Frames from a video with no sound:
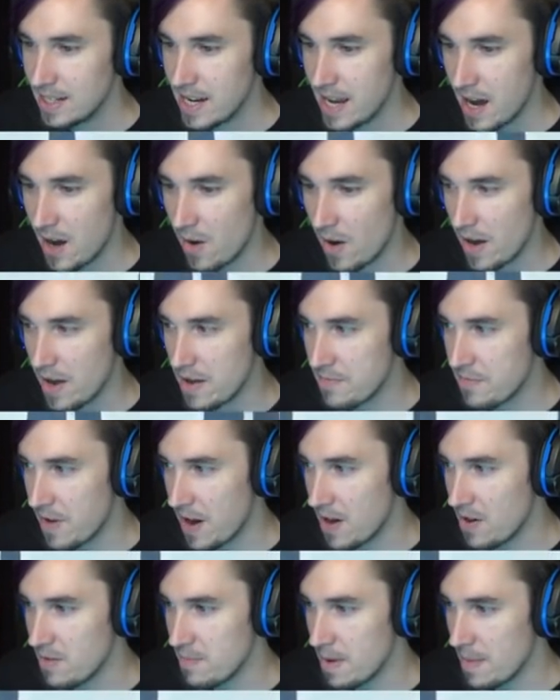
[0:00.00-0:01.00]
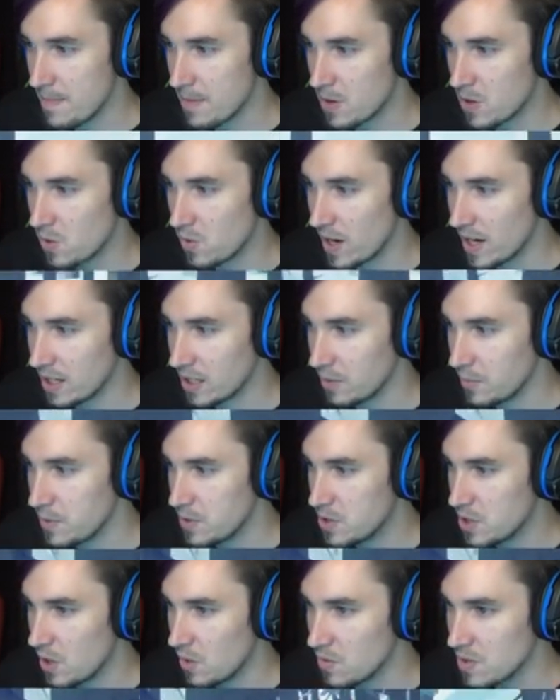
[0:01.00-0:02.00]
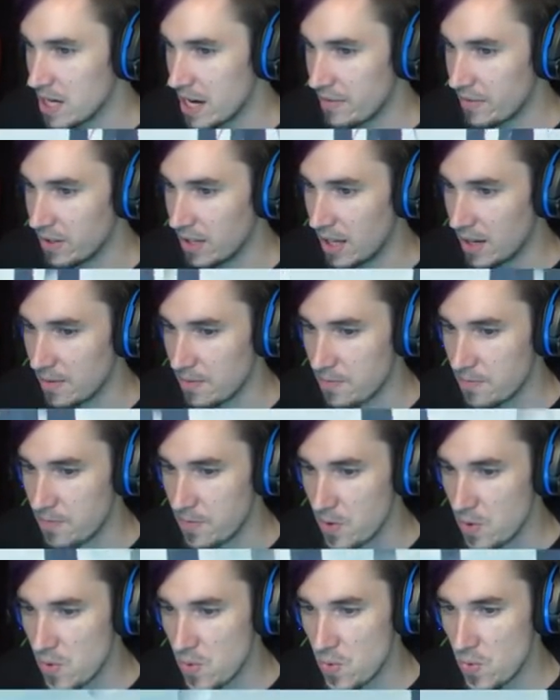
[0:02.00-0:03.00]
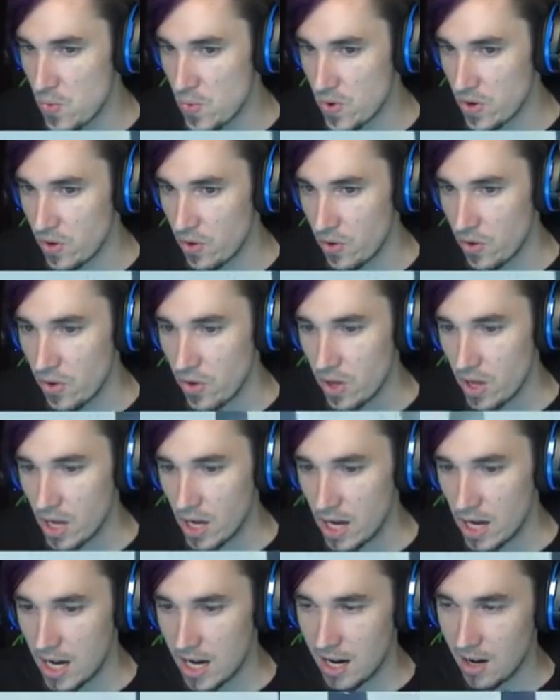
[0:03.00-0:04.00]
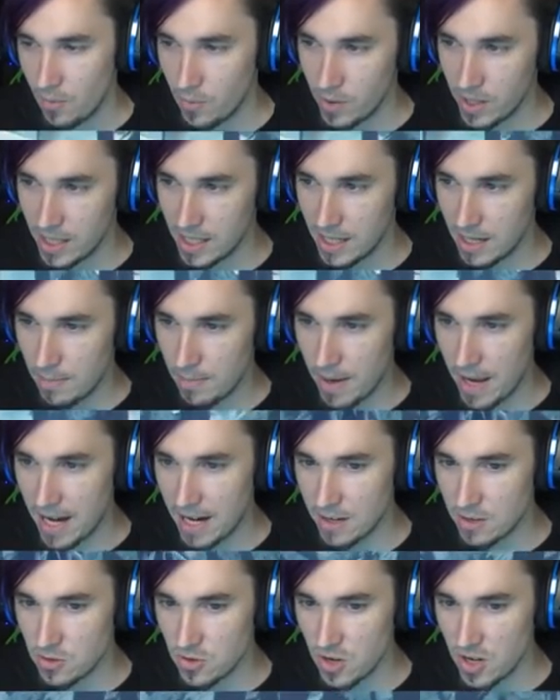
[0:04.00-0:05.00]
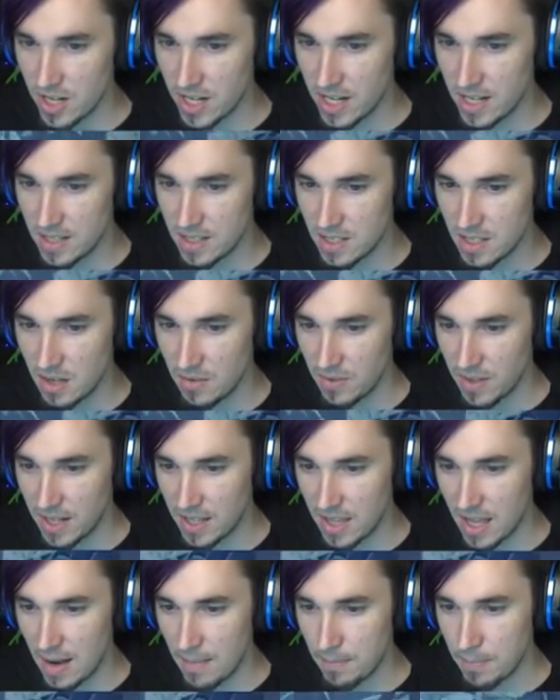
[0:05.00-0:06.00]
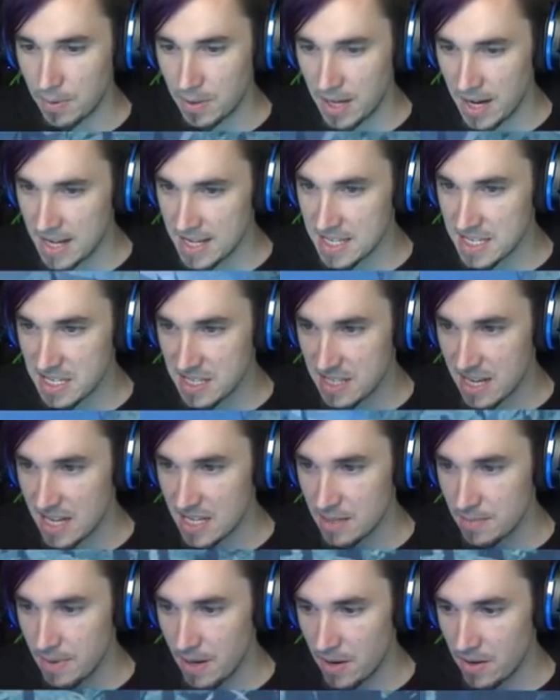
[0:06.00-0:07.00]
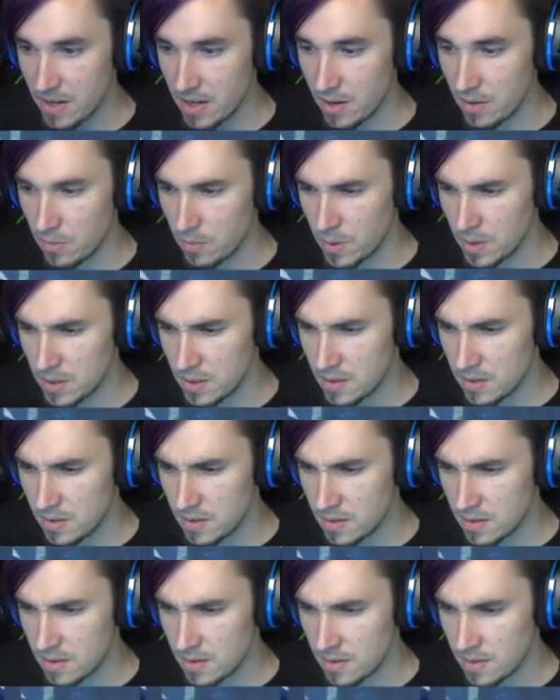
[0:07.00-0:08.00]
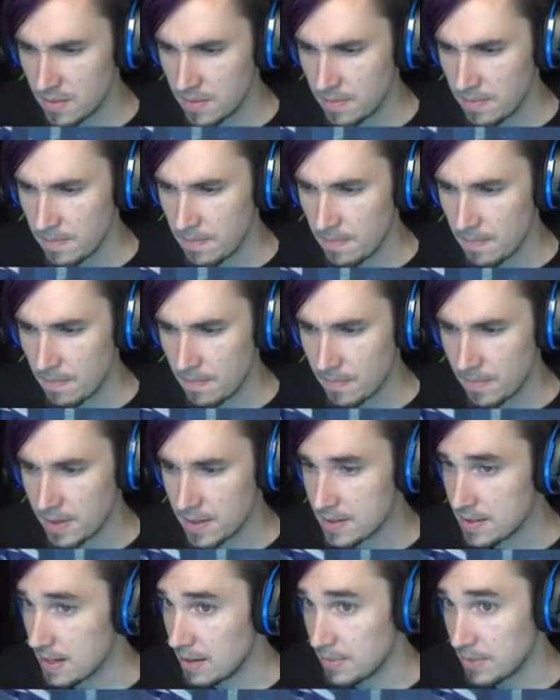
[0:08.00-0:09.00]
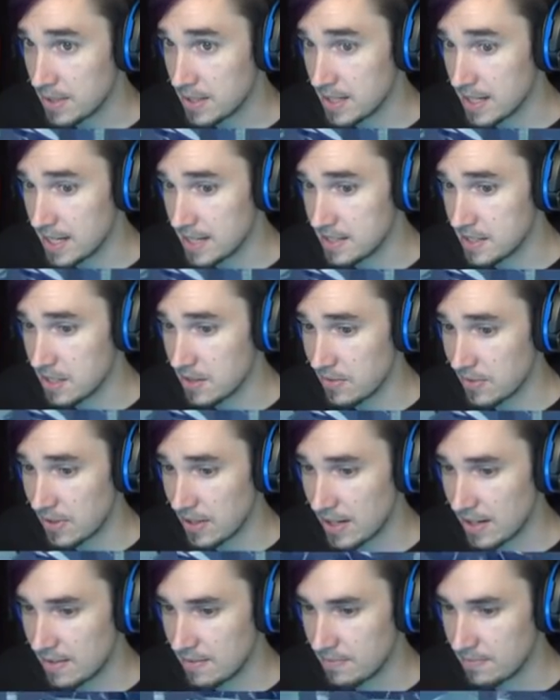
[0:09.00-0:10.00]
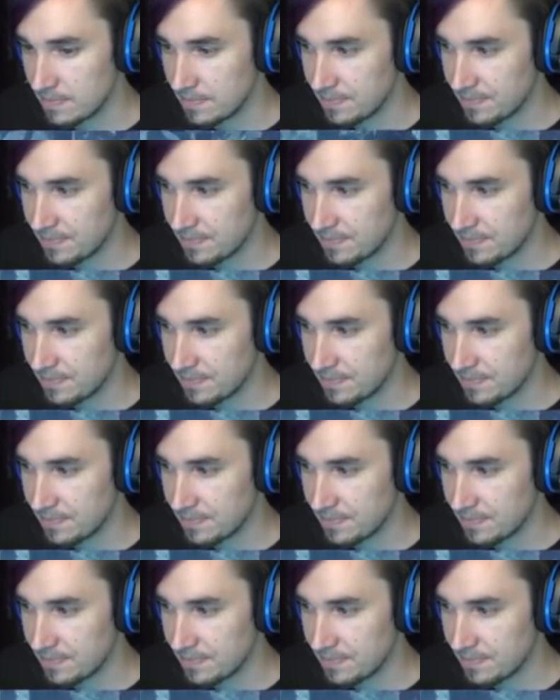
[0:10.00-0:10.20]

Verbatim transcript: Now, if I remember correctly, we don't have a lot of food um, we got like a bag of jerky and stuff like that, but that's that's about it. What's something dead's over there?